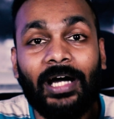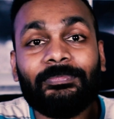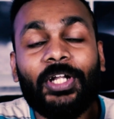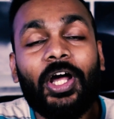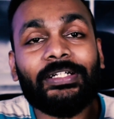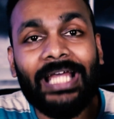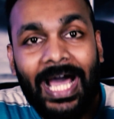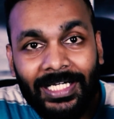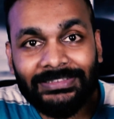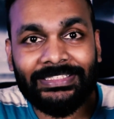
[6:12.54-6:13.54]
I'm not
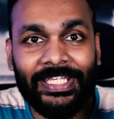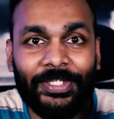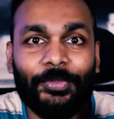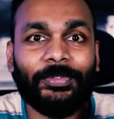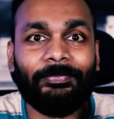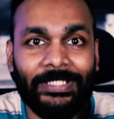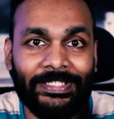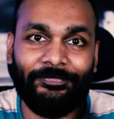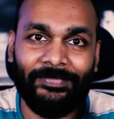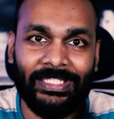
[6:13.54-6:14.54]
asking you to
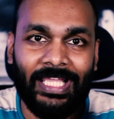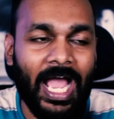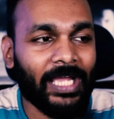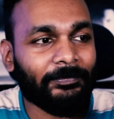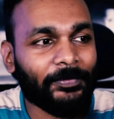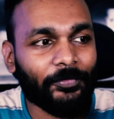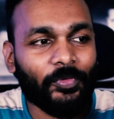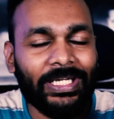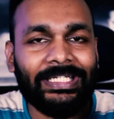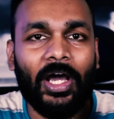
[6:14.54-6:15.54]
believe me. I
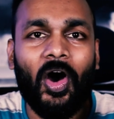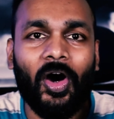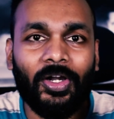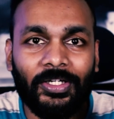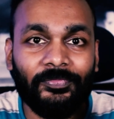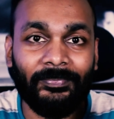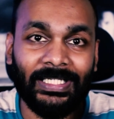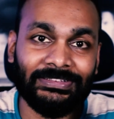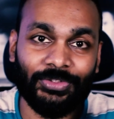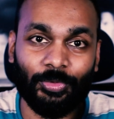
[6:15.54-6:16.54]
provide all of
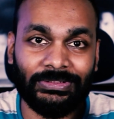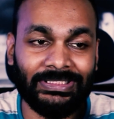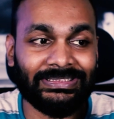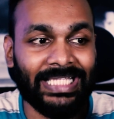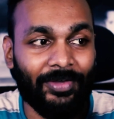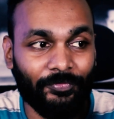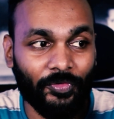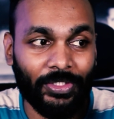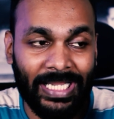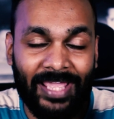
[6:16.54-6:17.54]
my sources
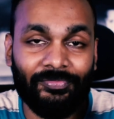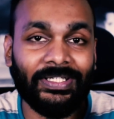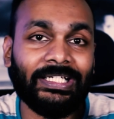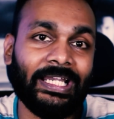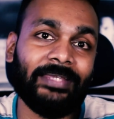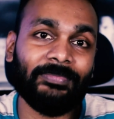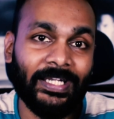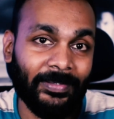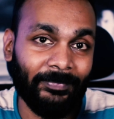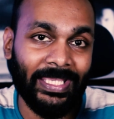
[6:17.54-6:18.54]
for every claim
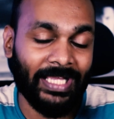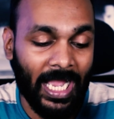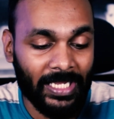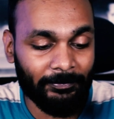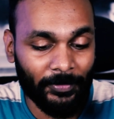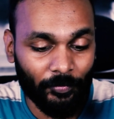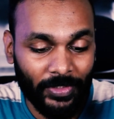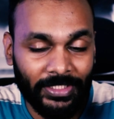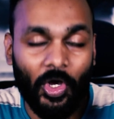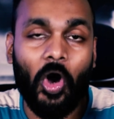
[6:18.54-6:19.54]
that I make. I
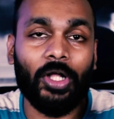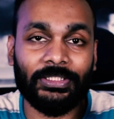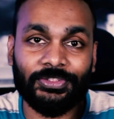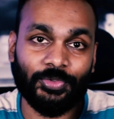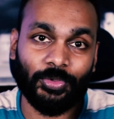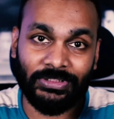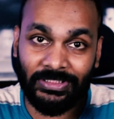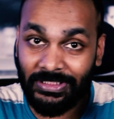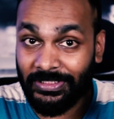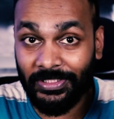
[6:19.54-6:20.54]
provide all the
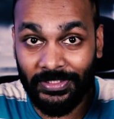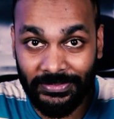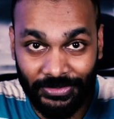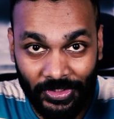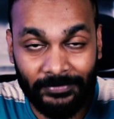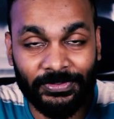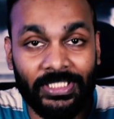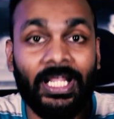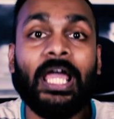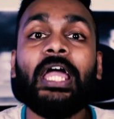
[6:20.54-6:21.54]
sources in the
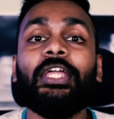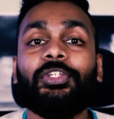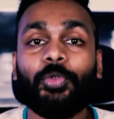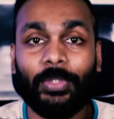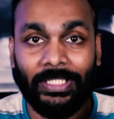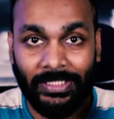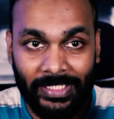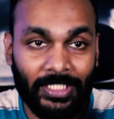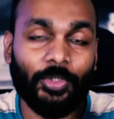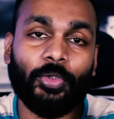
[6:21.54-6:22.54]
description. You can
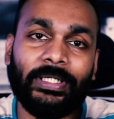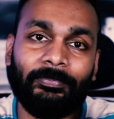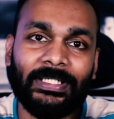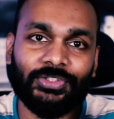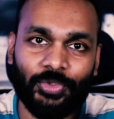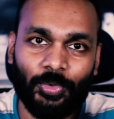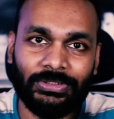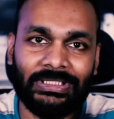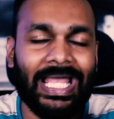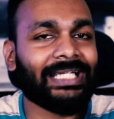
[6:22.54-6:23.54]
take a look at my
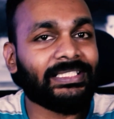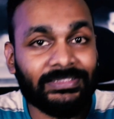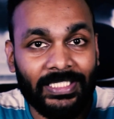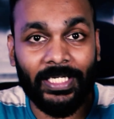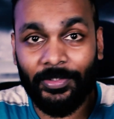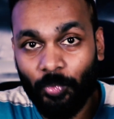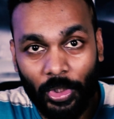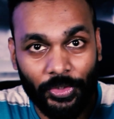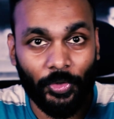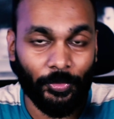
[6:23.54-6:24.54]
source and decide
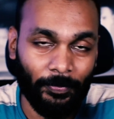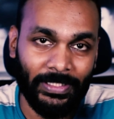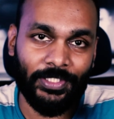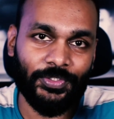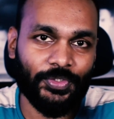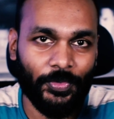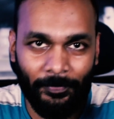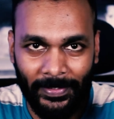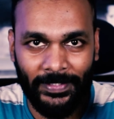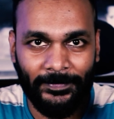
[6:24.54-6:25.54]
what your opinion
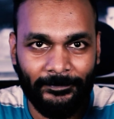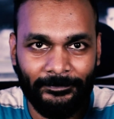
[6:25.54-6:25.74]
should be.